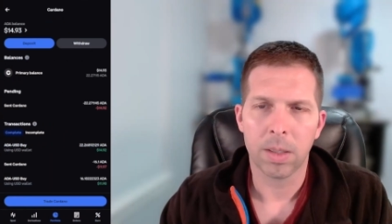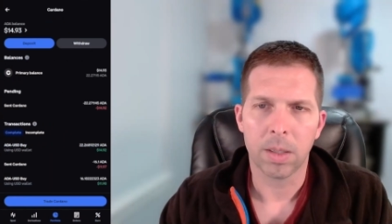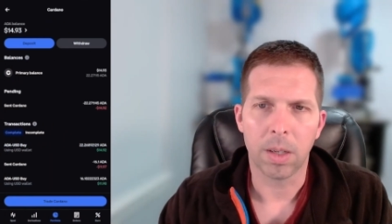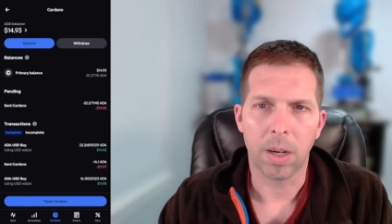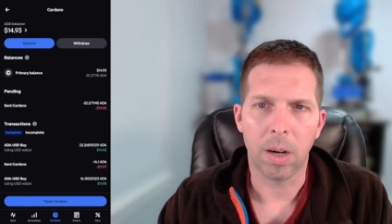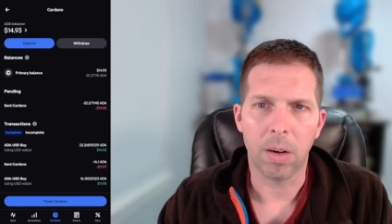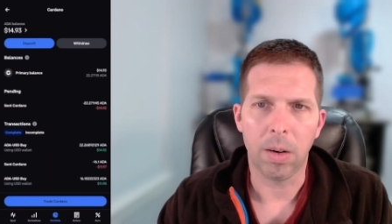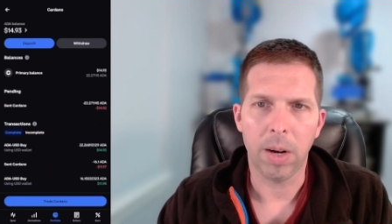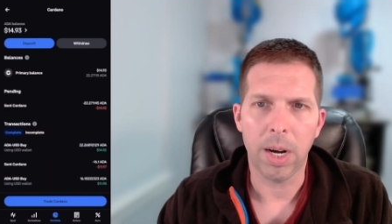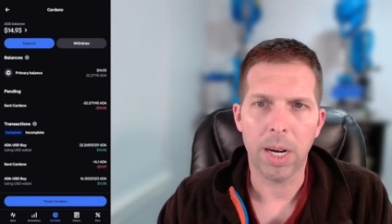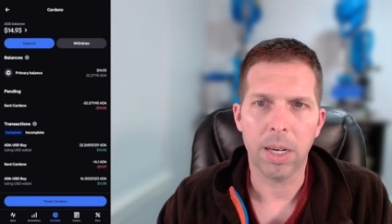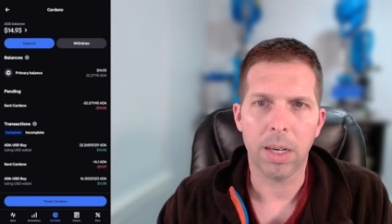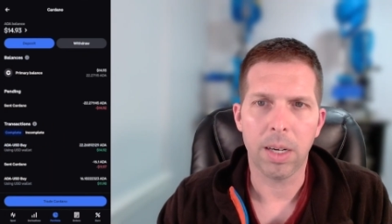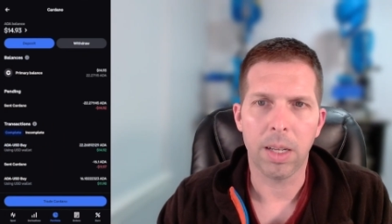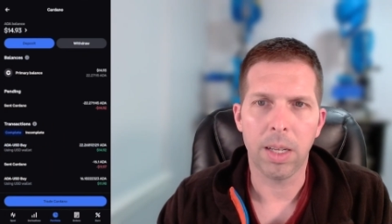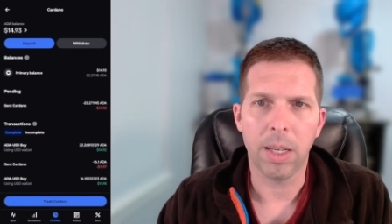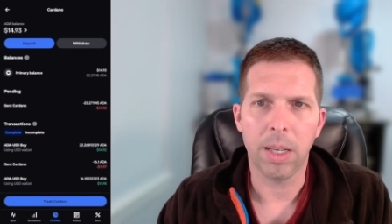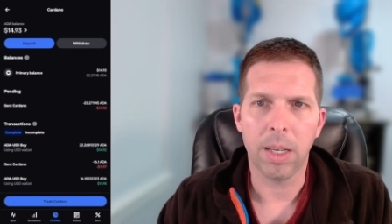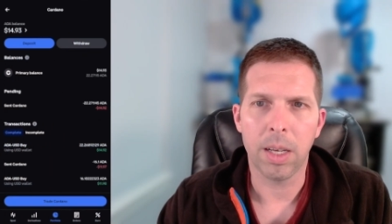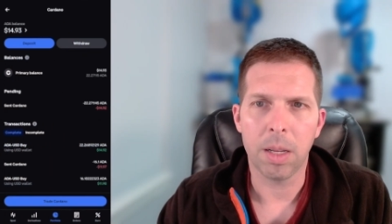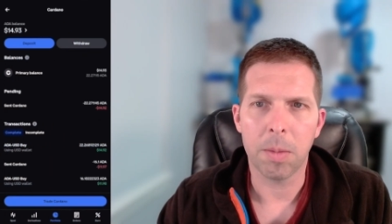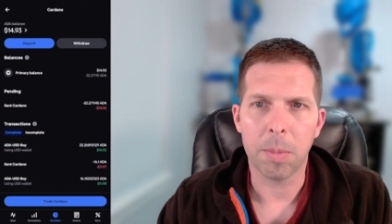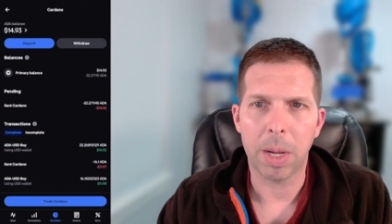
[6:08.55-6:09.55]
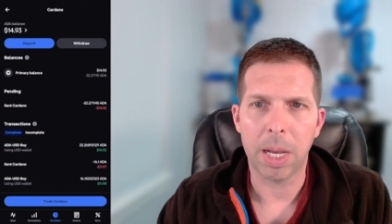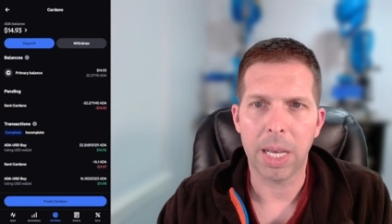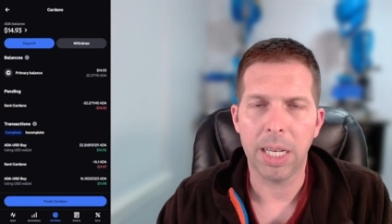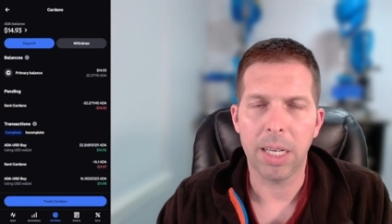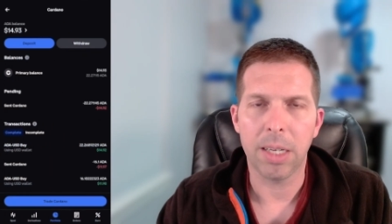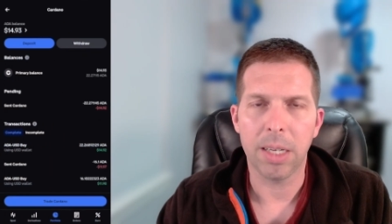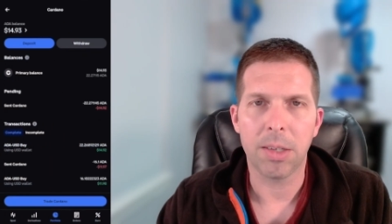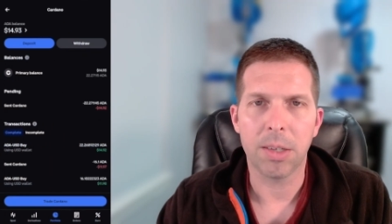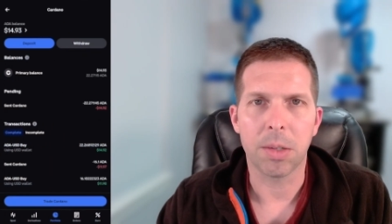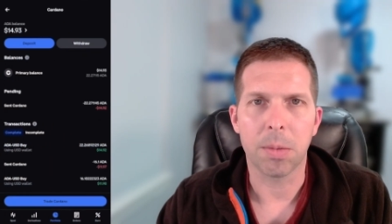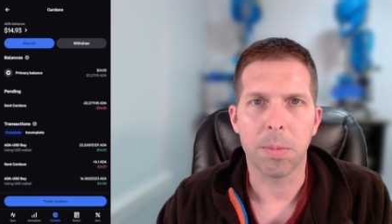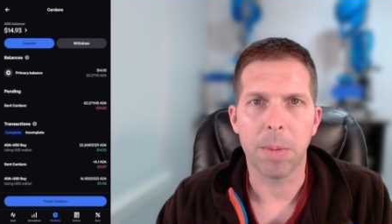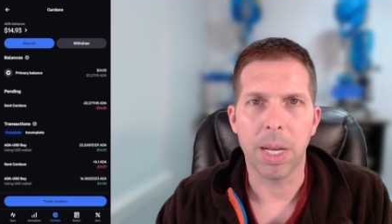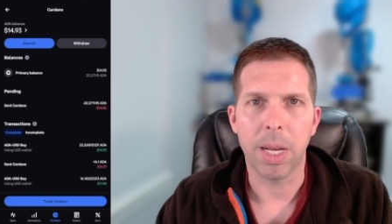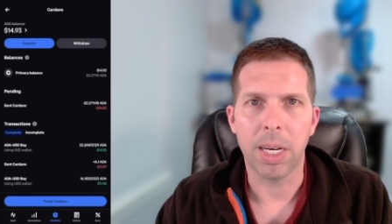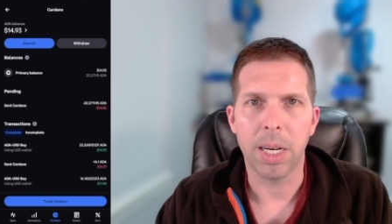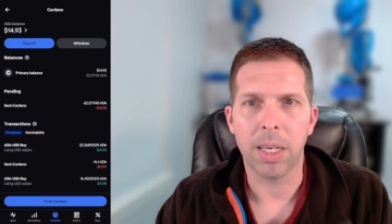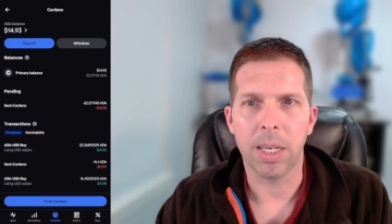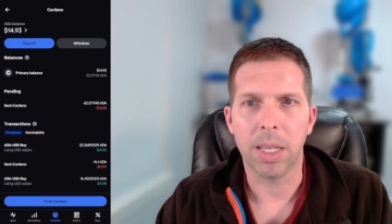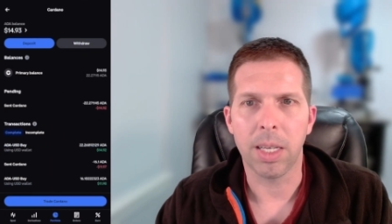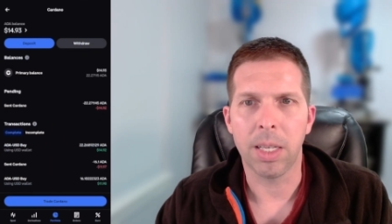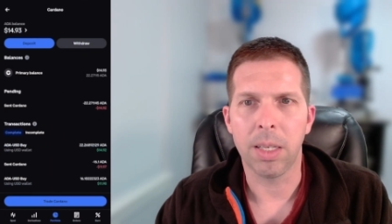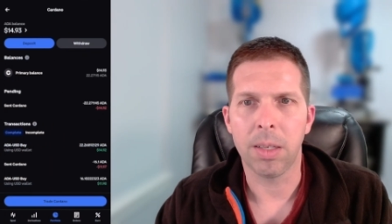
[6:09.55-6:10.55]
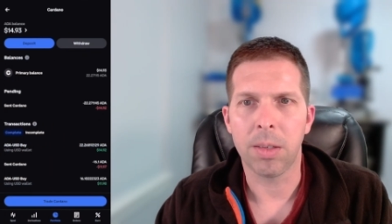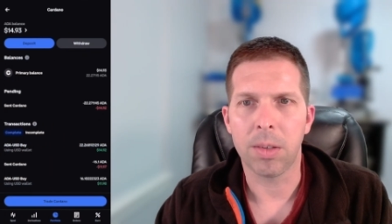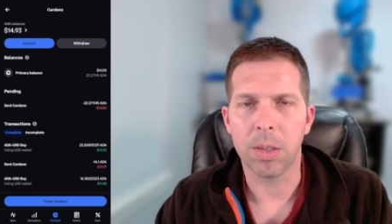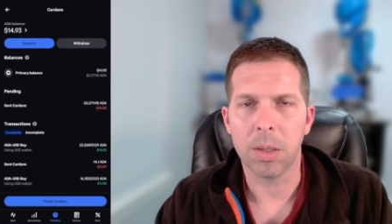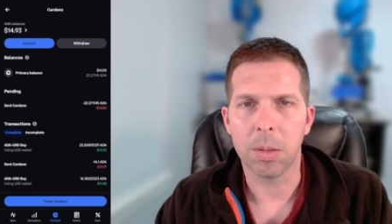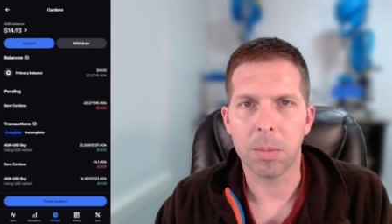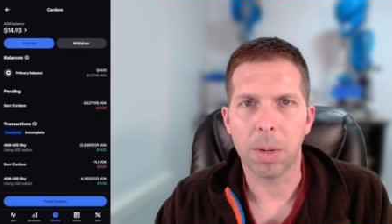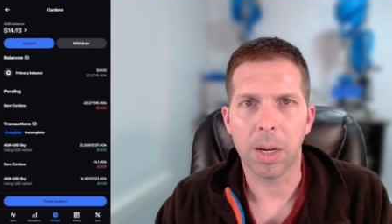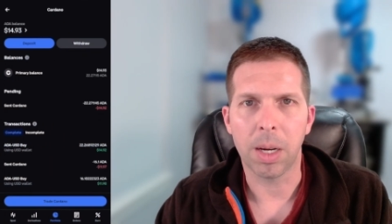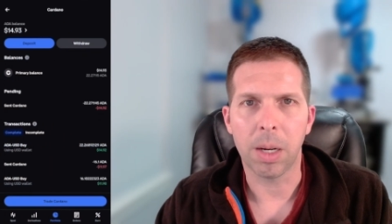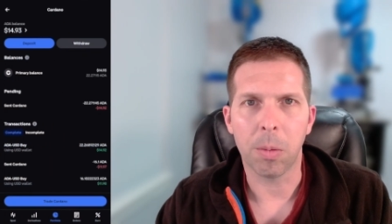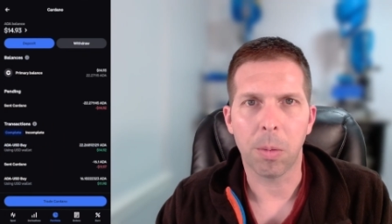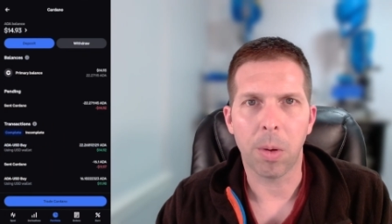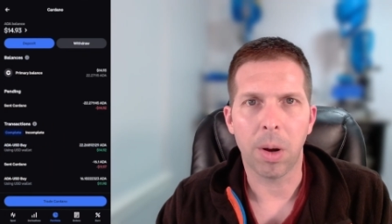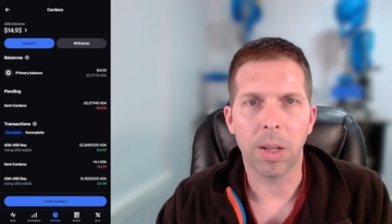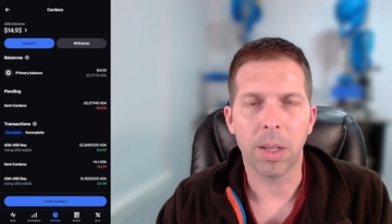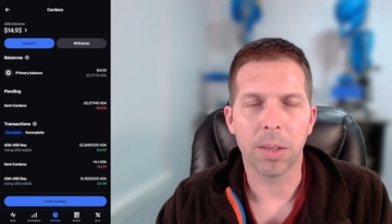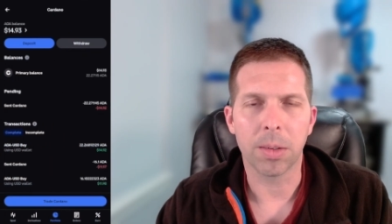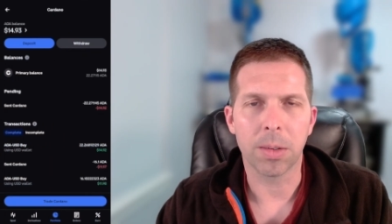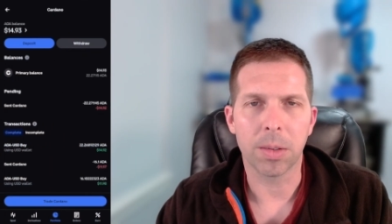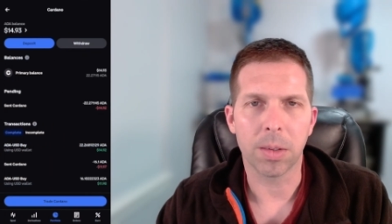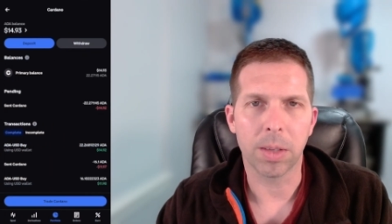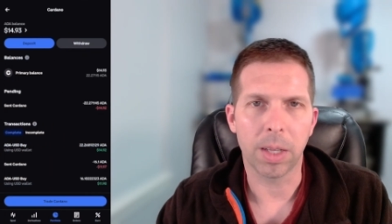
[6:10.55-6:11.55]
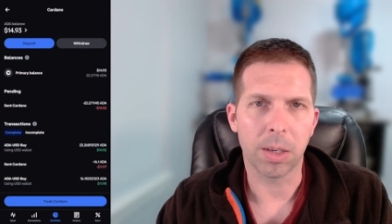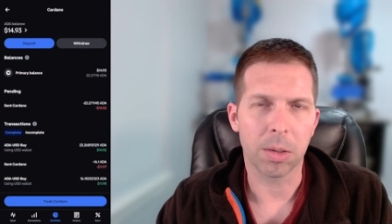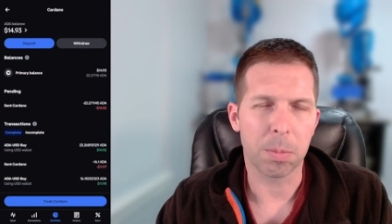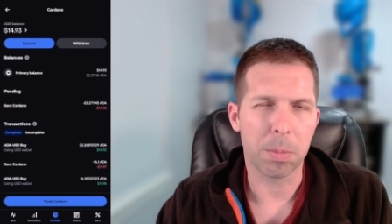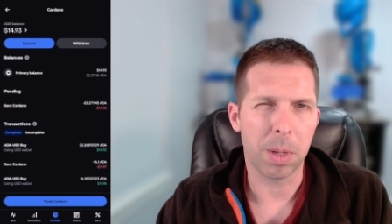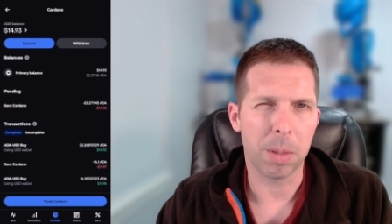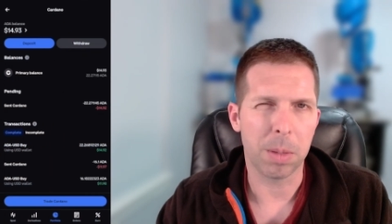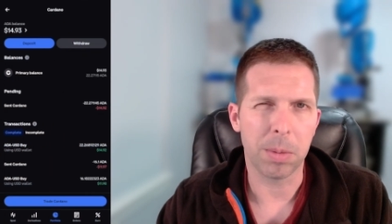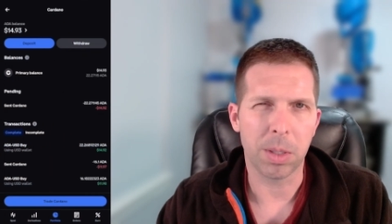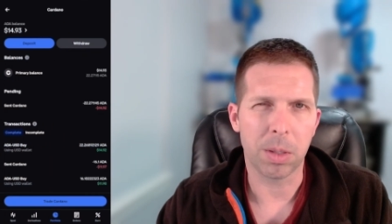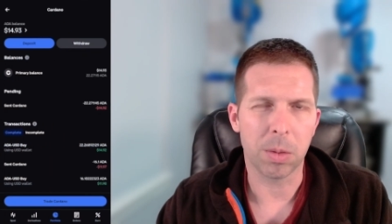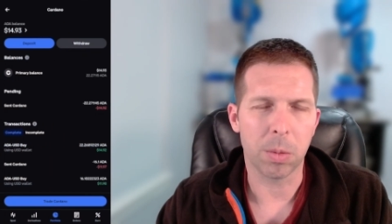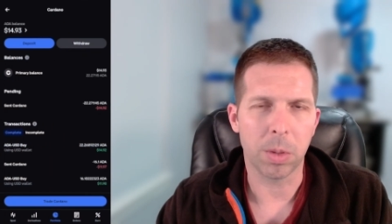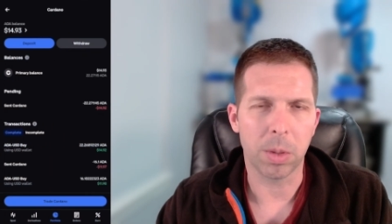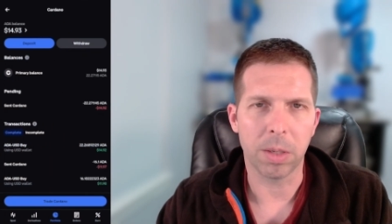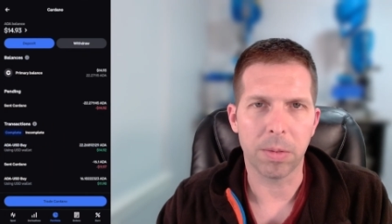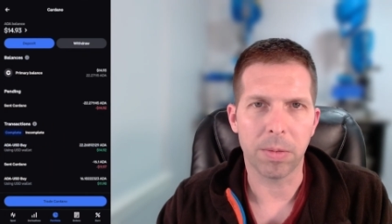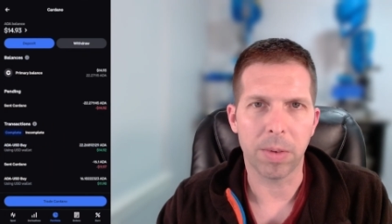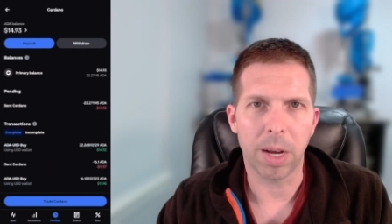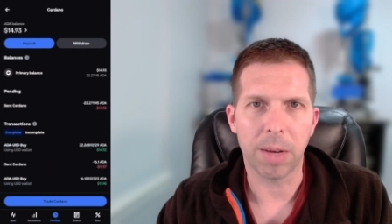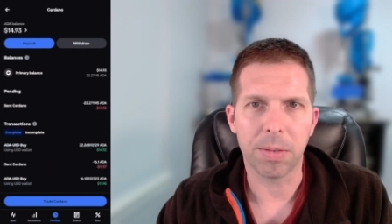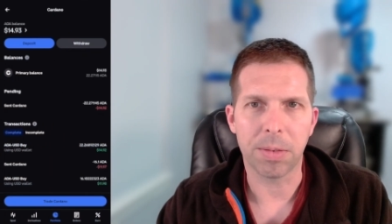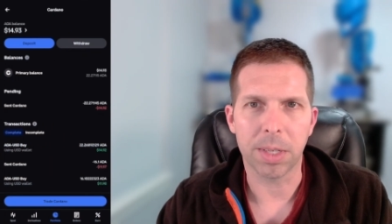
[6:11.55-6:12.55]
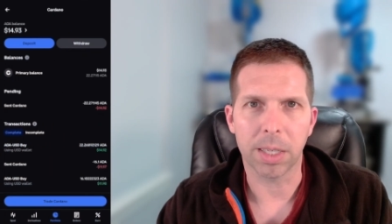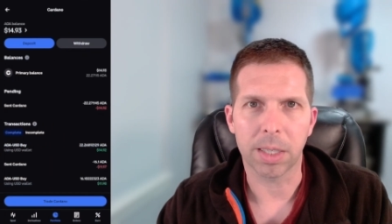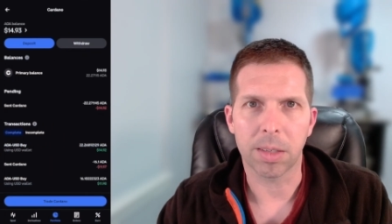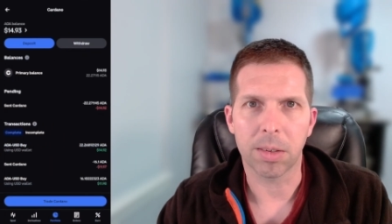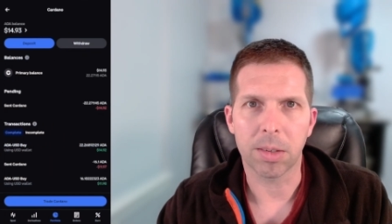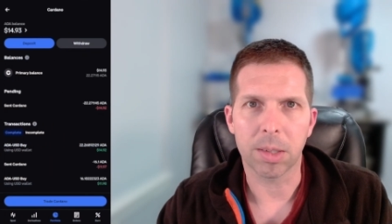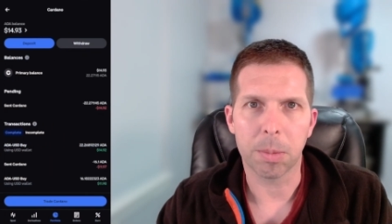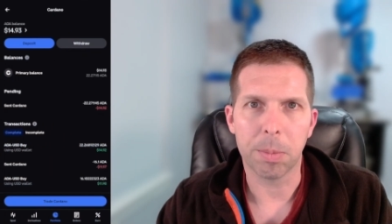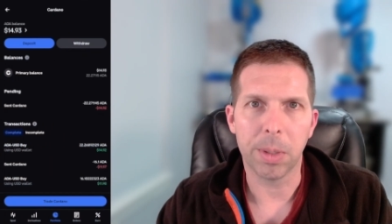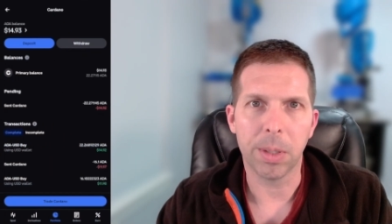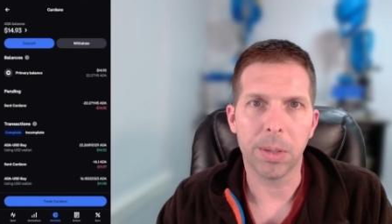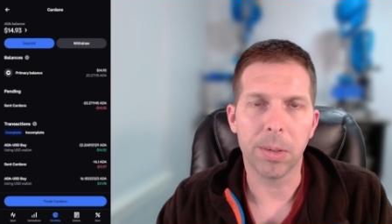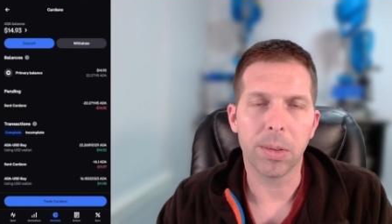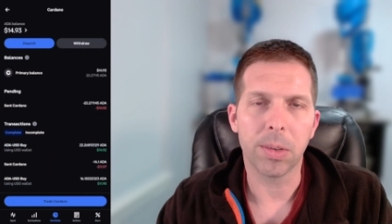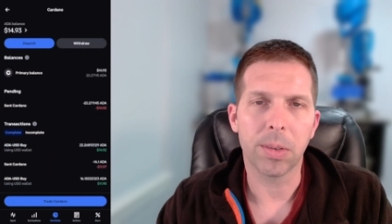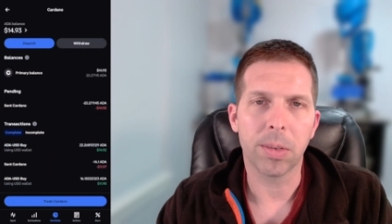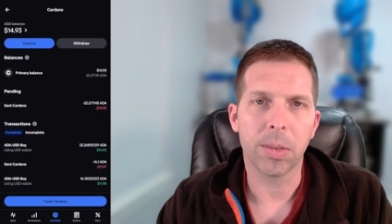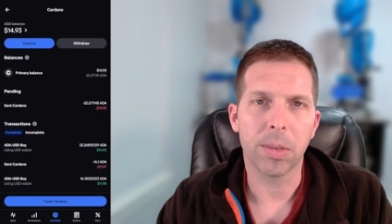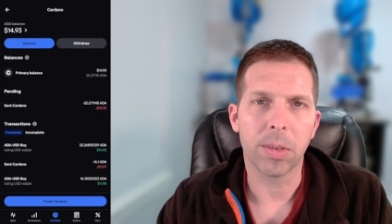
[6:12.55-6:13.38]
All right, and my A D A just made it into my wallet, so that was maybe twenty-five seconds at most.